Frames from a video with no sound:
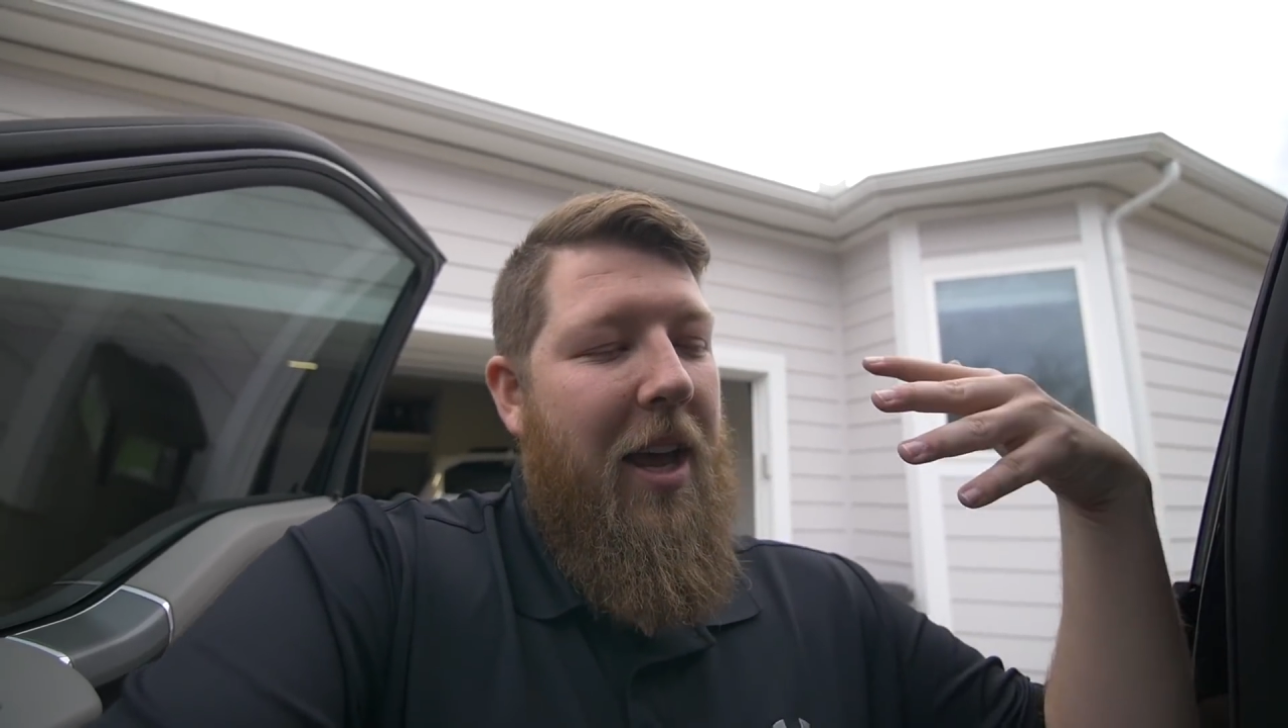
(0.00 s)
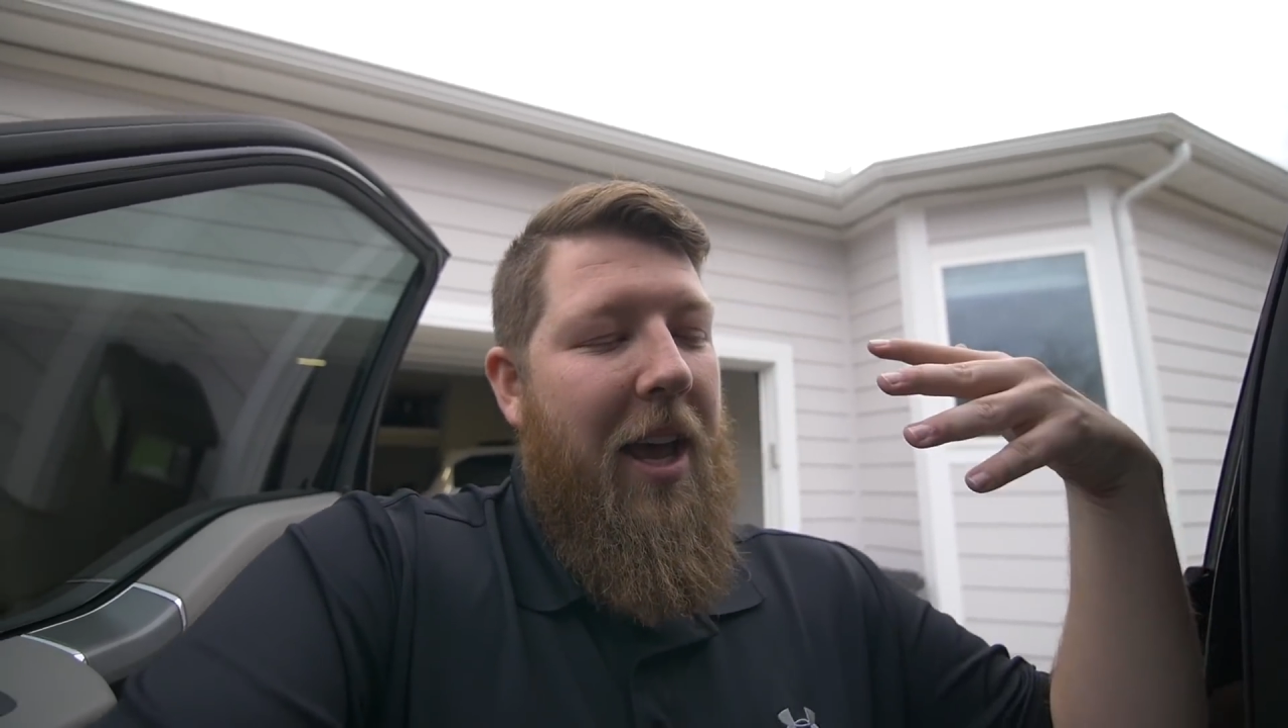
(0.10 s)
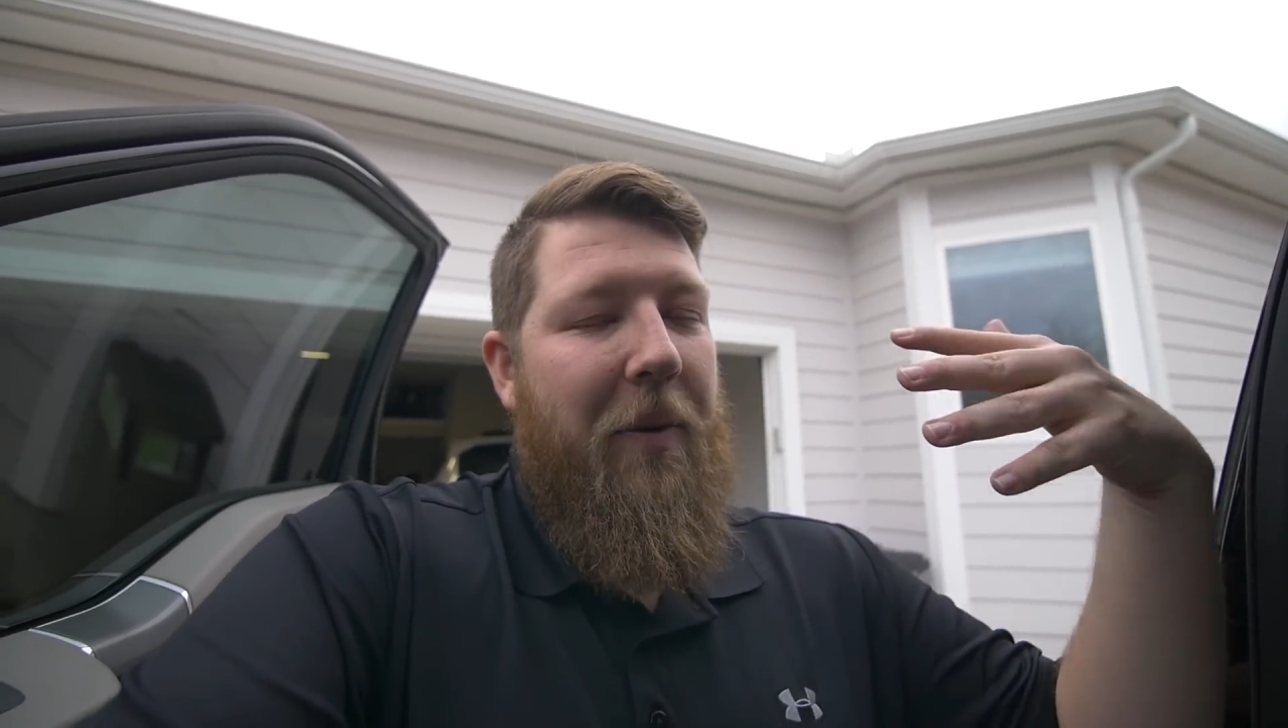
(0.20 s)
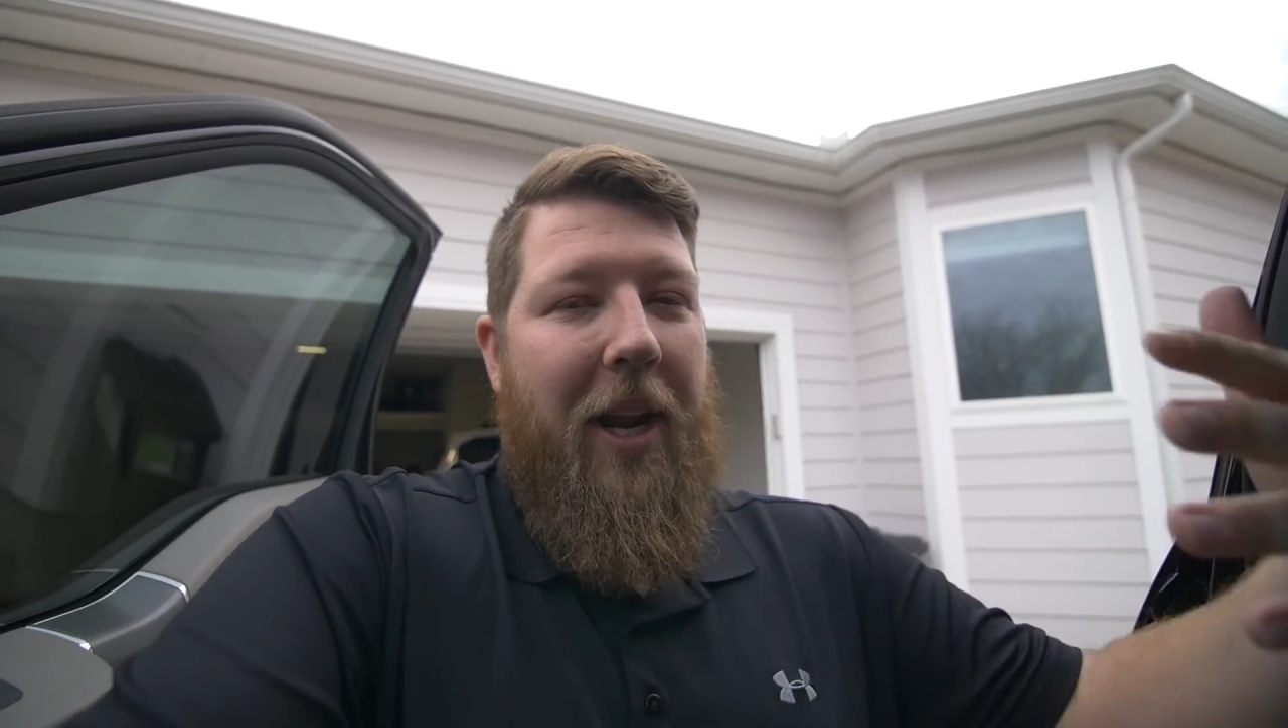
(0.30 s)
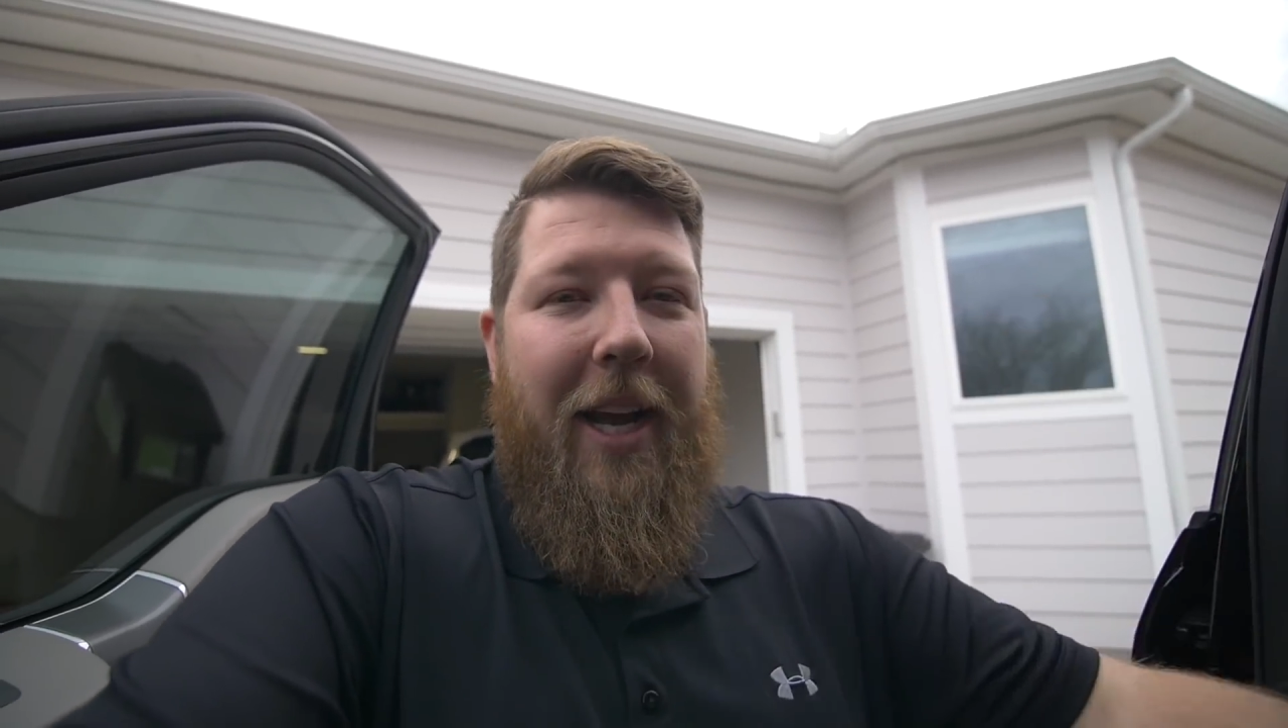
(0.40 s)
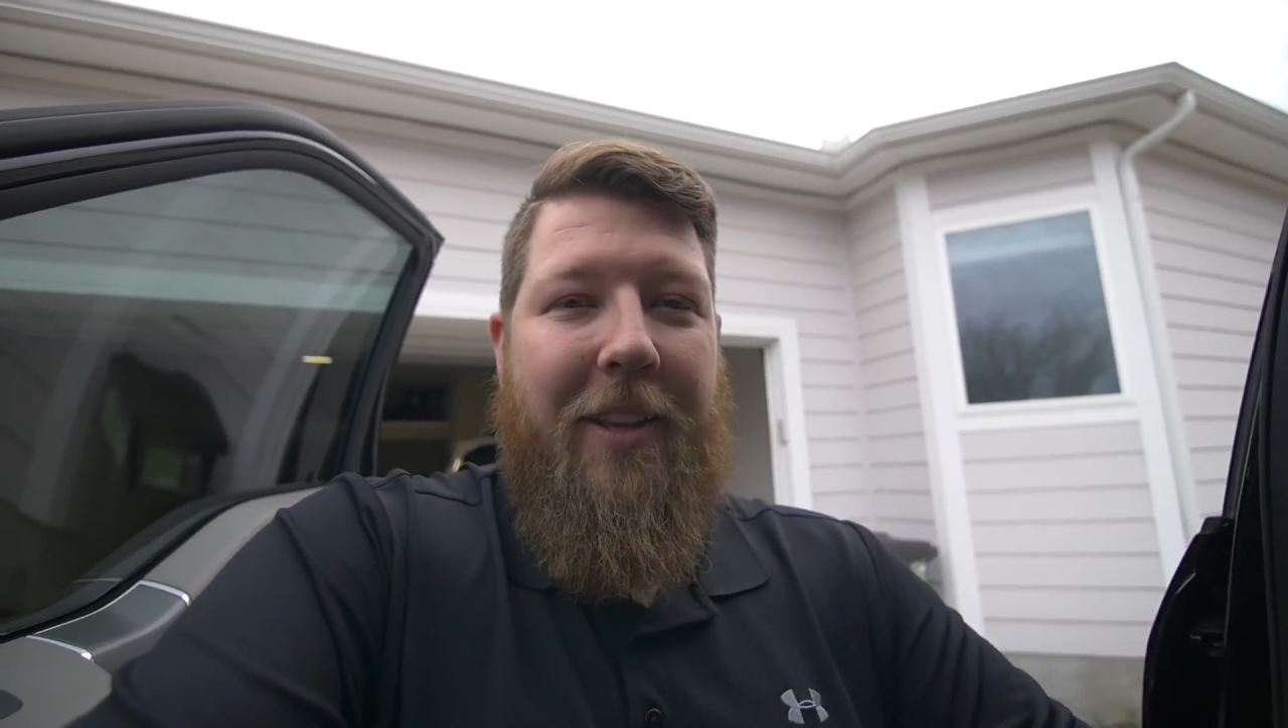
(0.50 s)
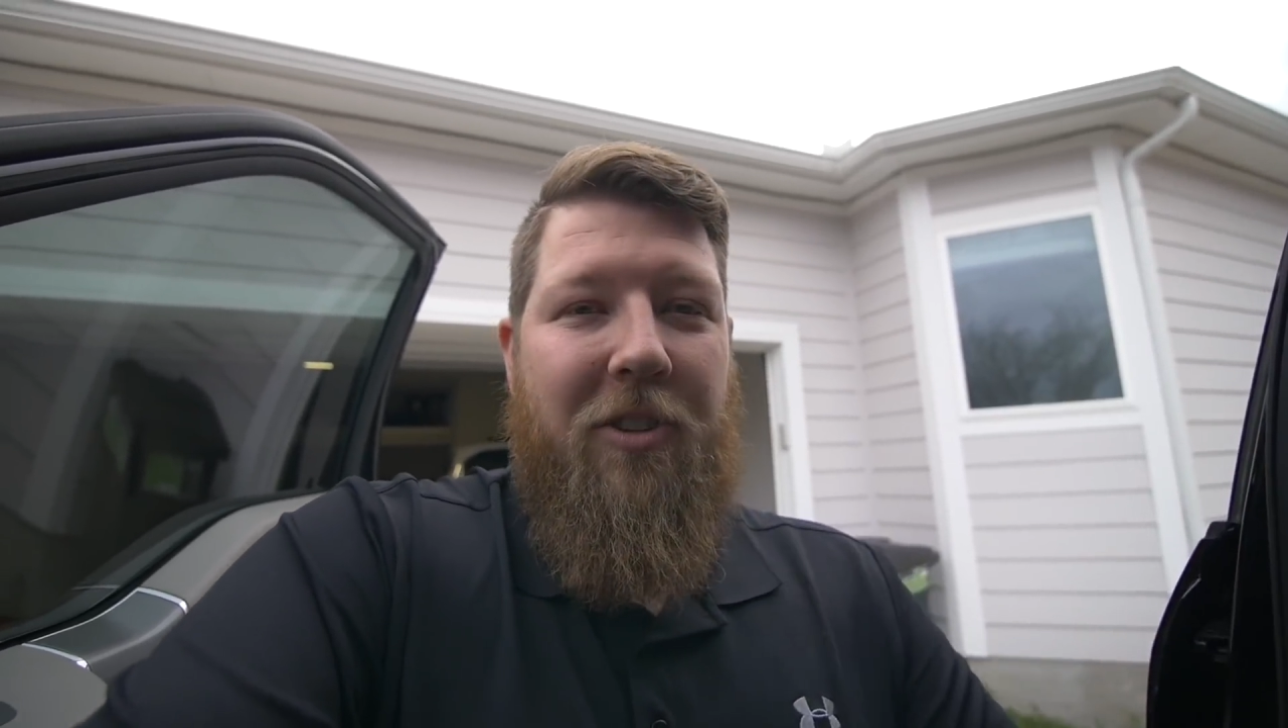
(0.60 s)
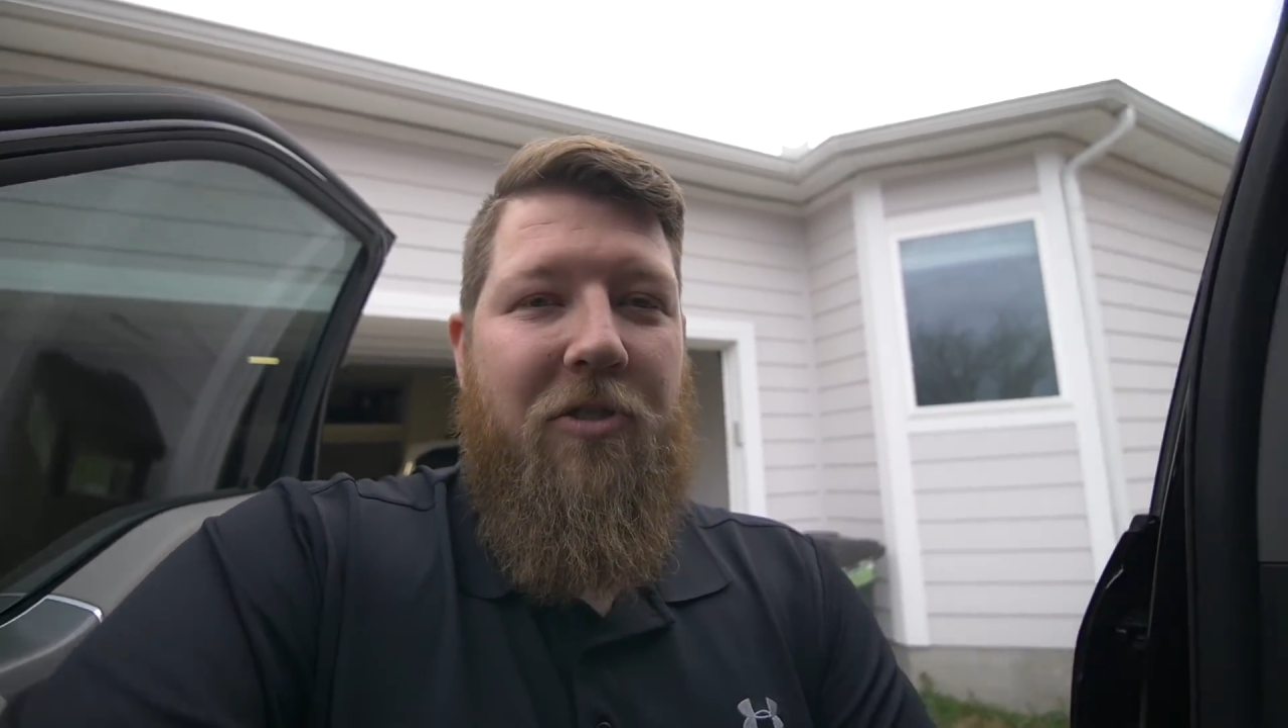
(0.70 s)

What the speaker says: And when I got this